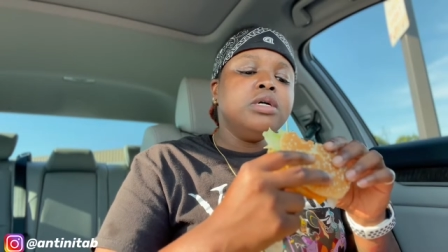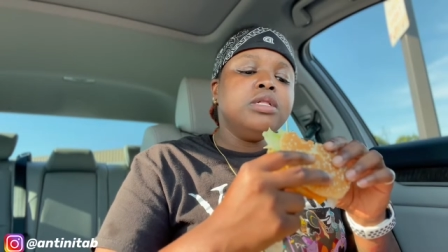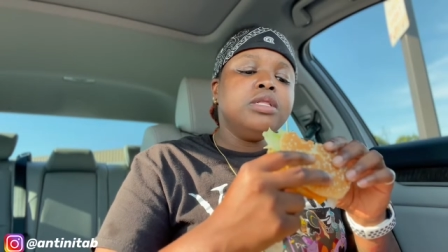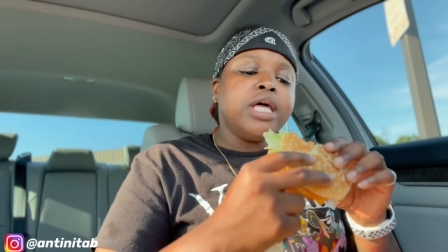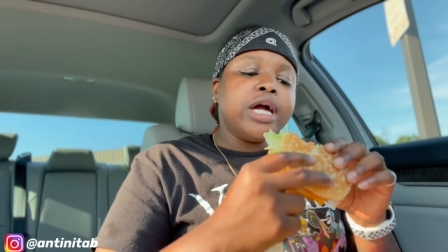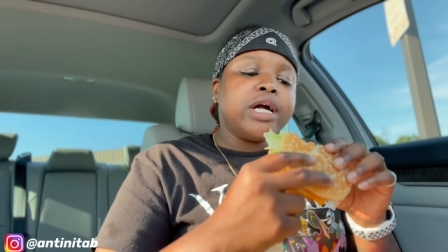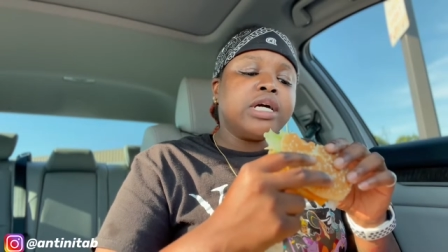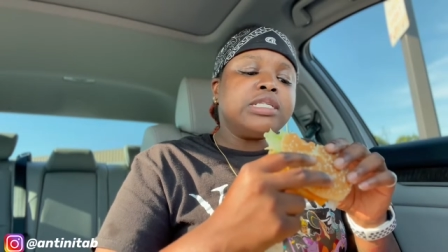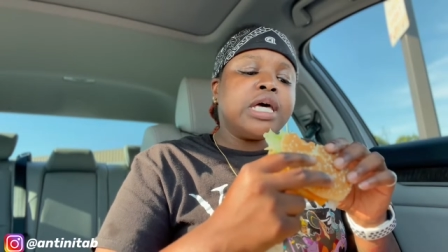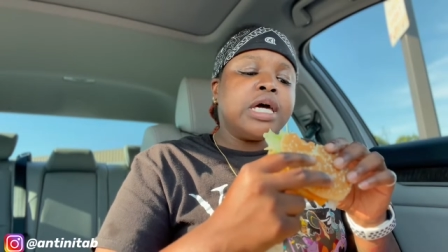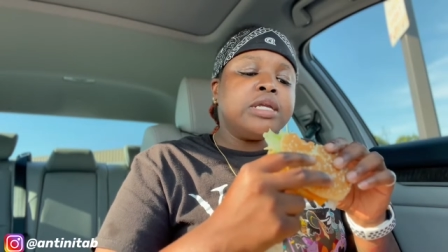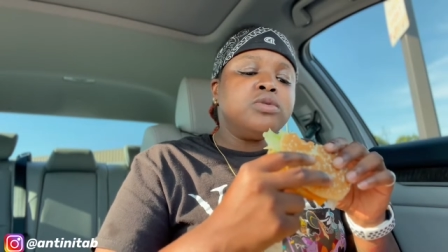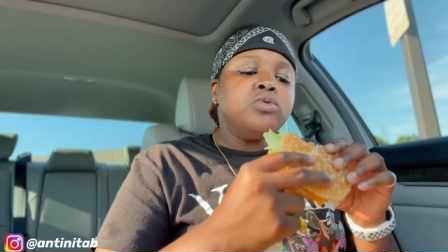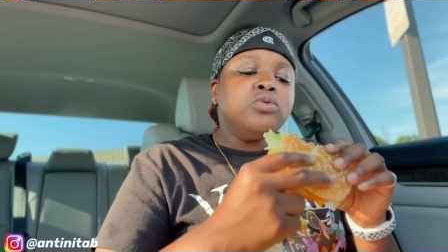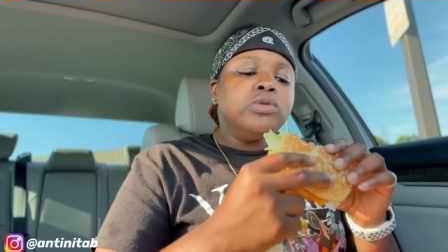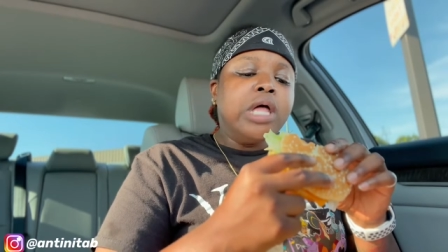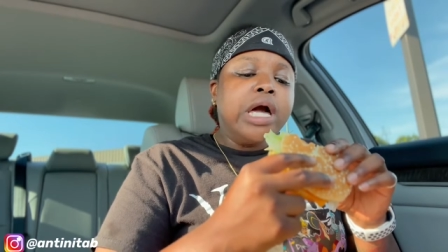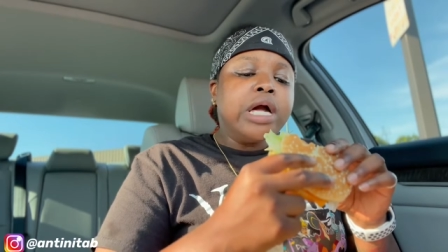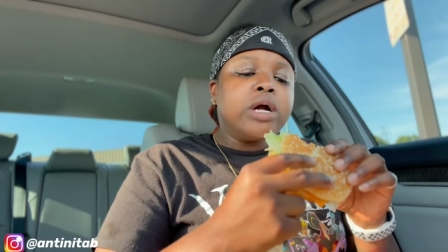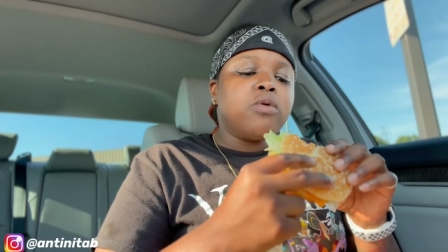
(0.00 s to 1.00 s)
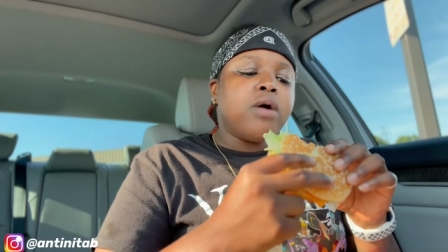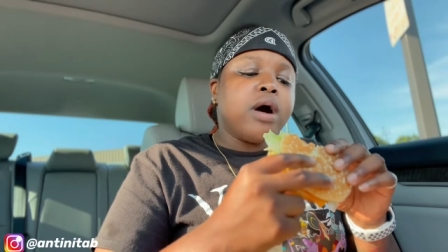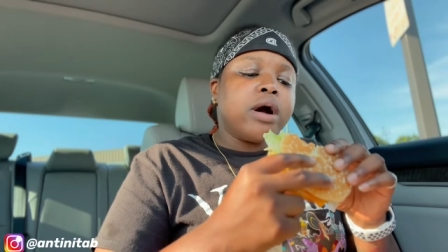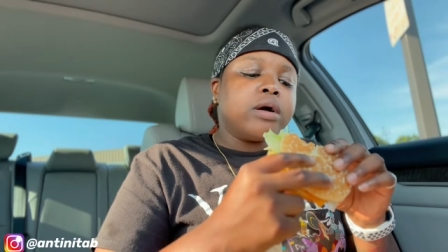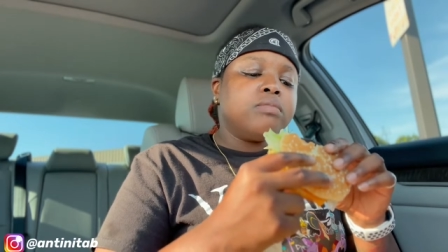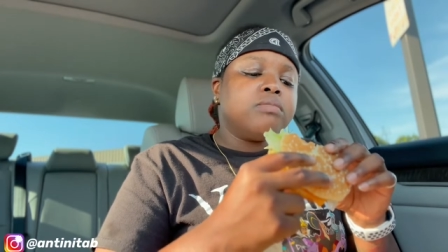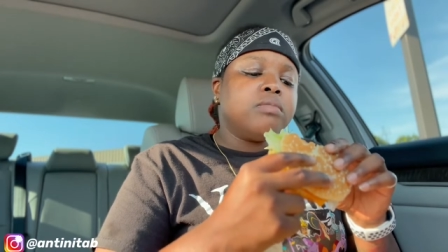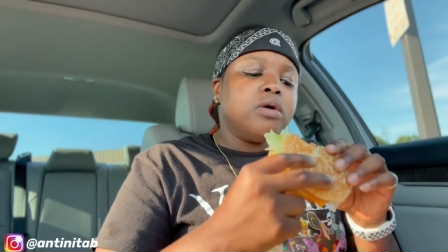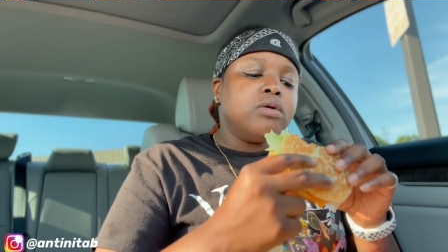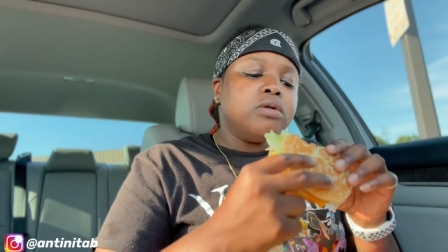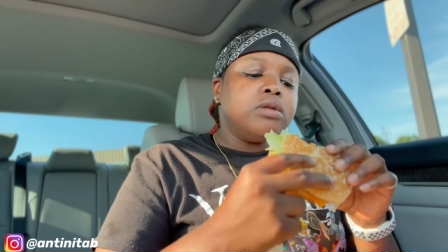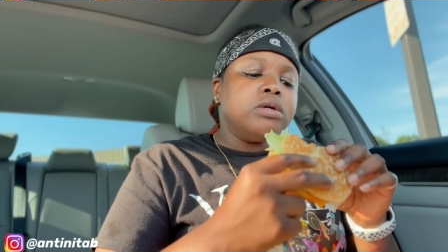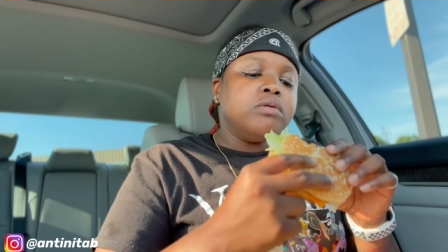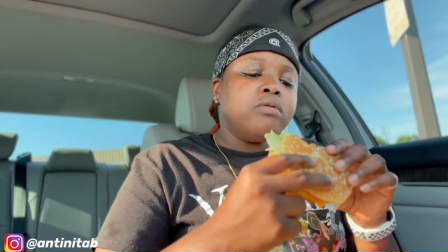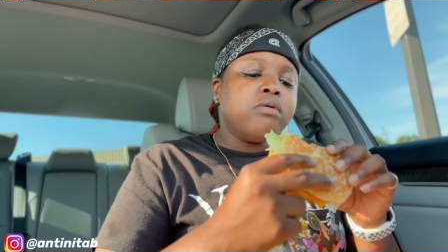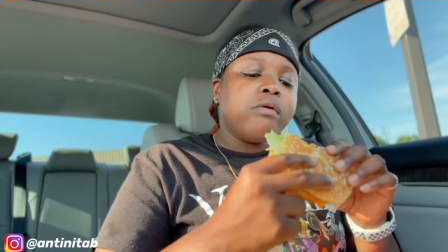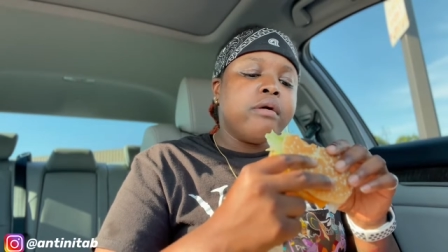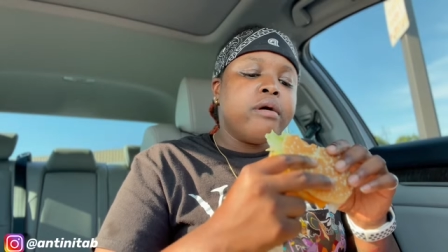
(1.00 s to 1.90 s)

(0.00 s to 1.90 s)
Like, cause I do like guacamole.